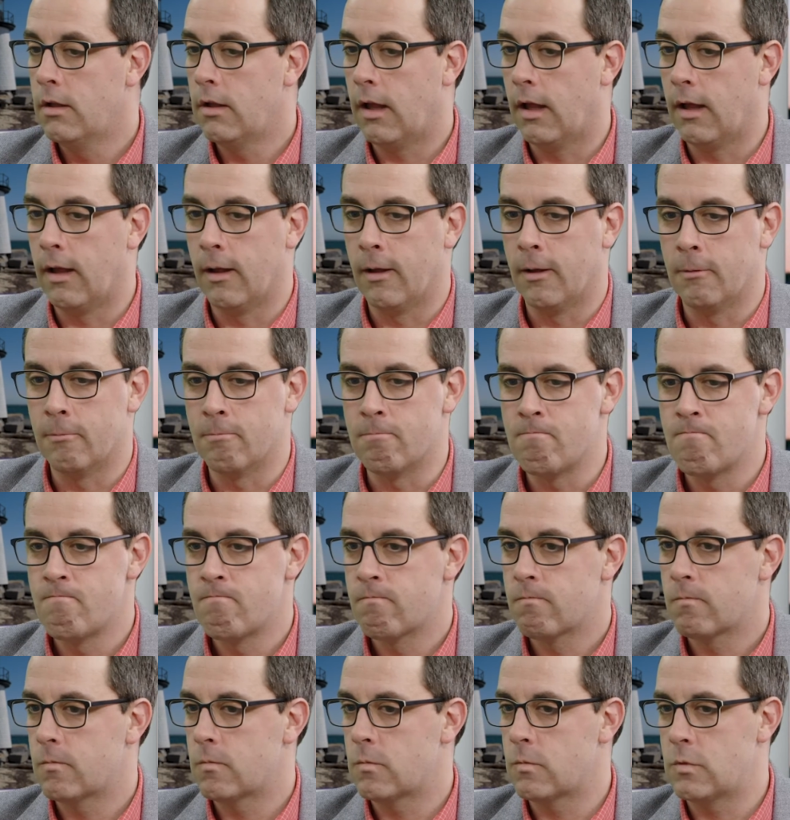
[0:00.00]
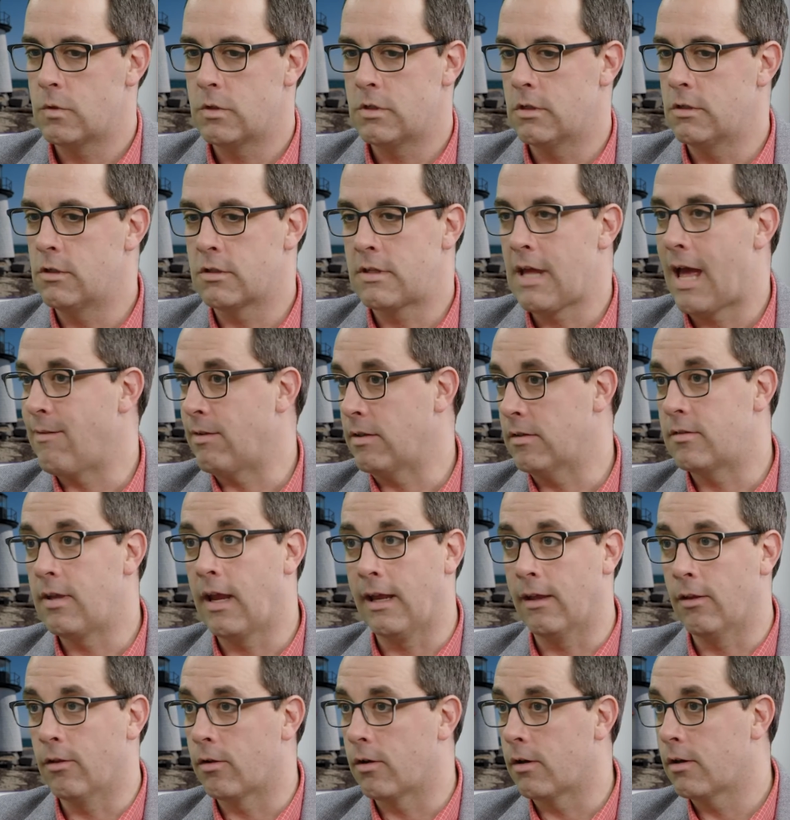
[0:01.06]
Um, just having
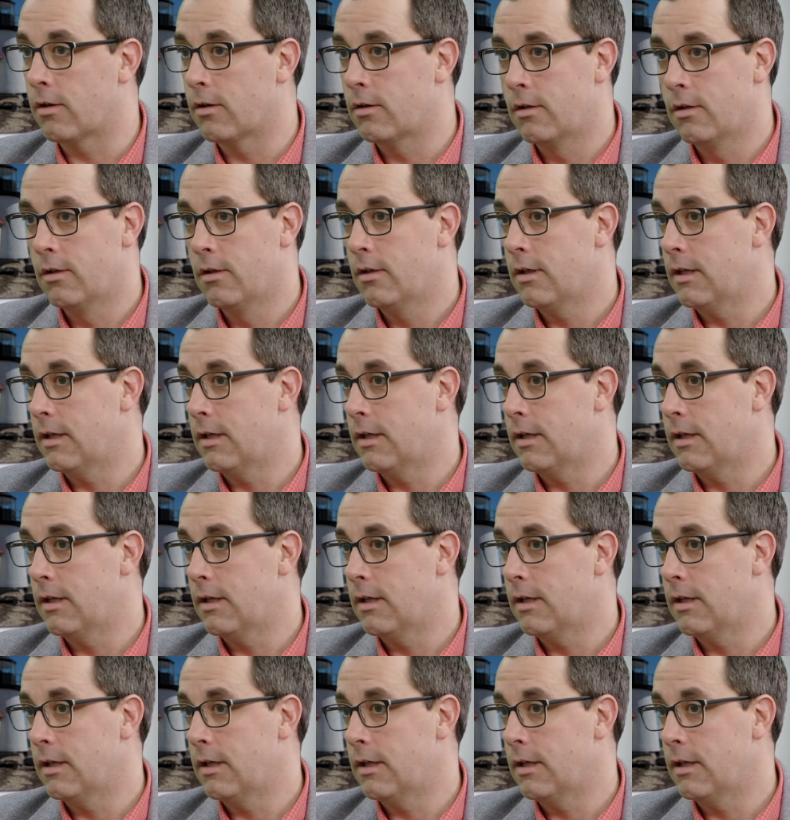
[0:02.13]
Taylor